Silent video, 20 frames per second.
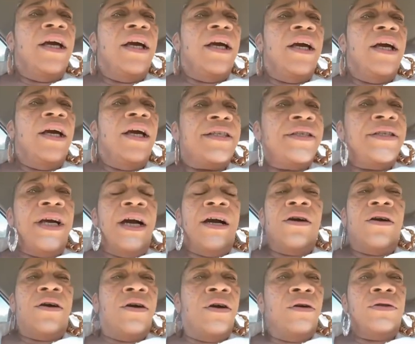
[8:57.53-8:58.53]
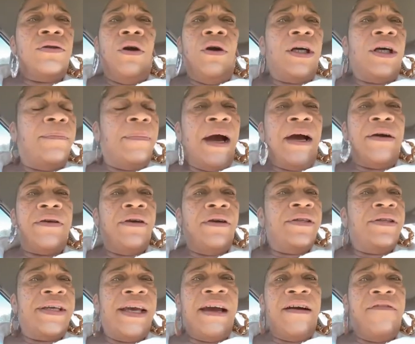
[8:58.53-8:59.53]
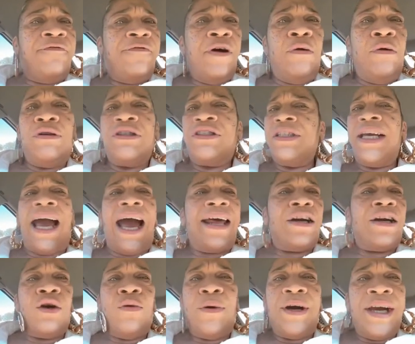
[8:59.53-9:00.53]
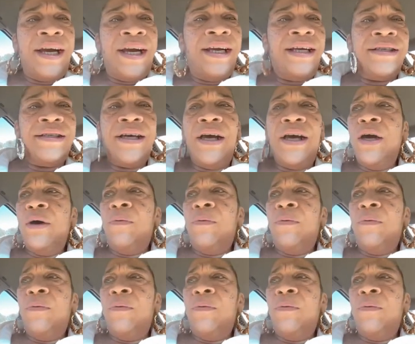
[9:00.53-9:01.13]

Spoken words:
You got this young girl talking about UTFO, and she out of Queens